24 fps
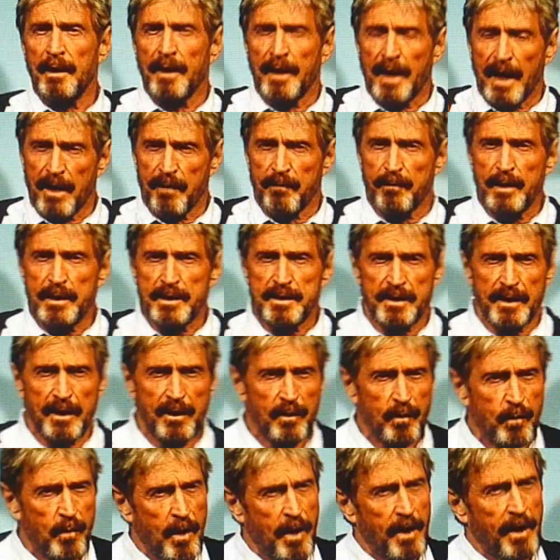Every
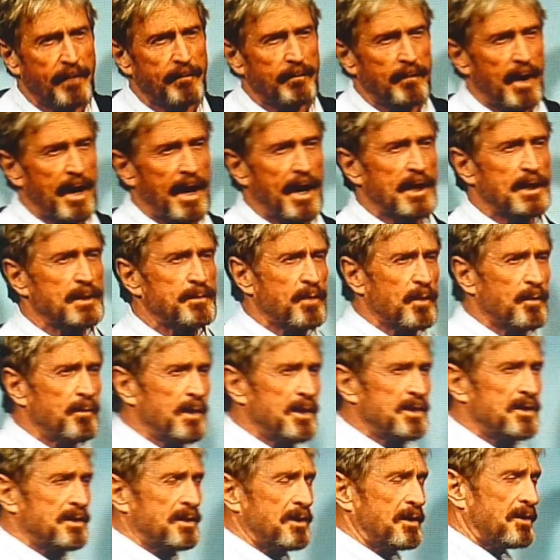single one of them asks
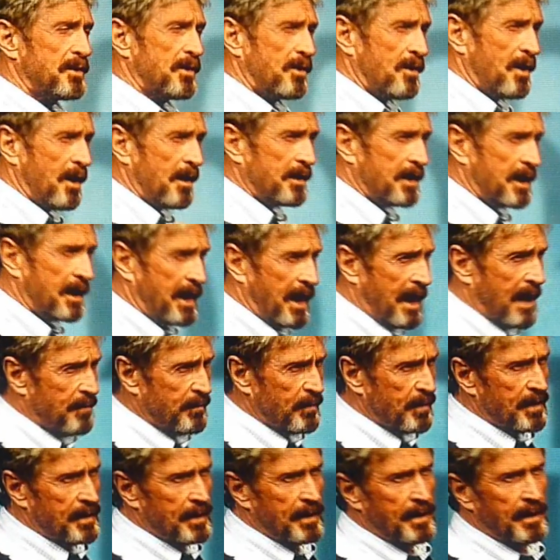permission to turn on the
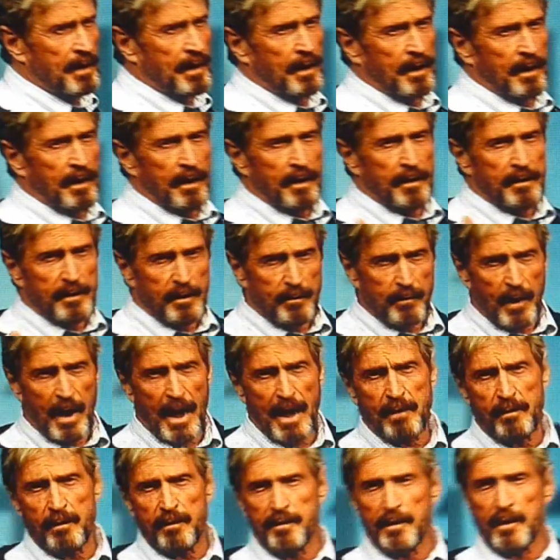camera, the
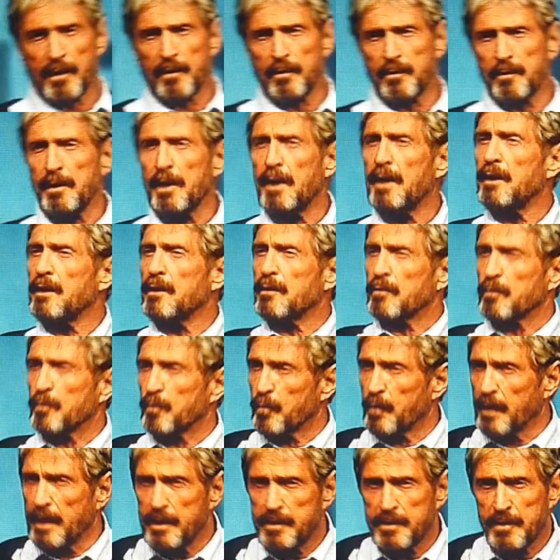microphone,
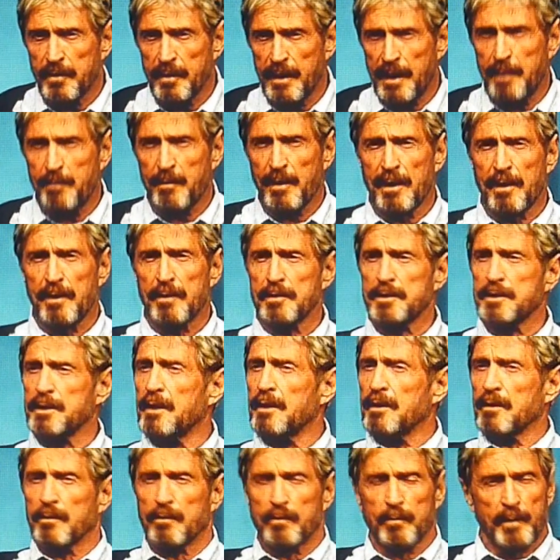read your emails,
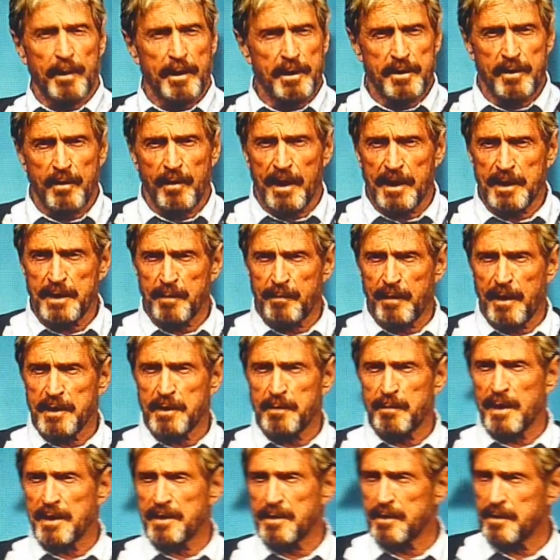read your SMS
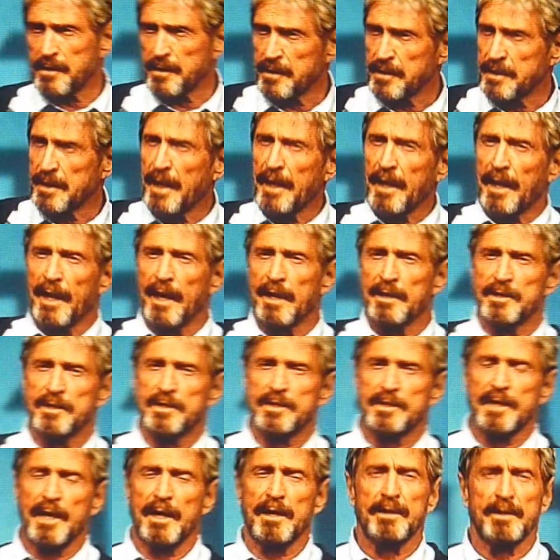messages, and
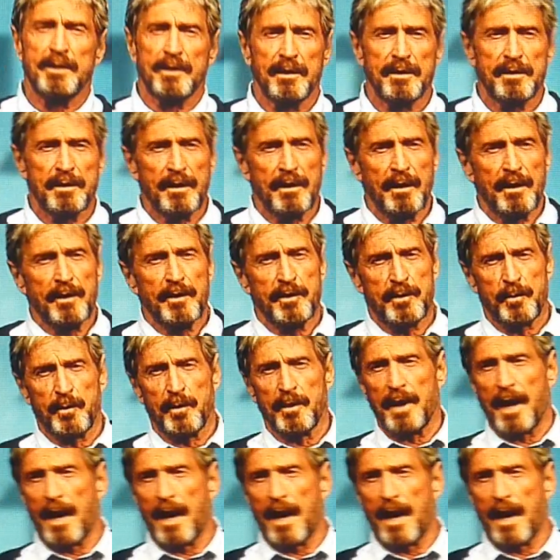send it to an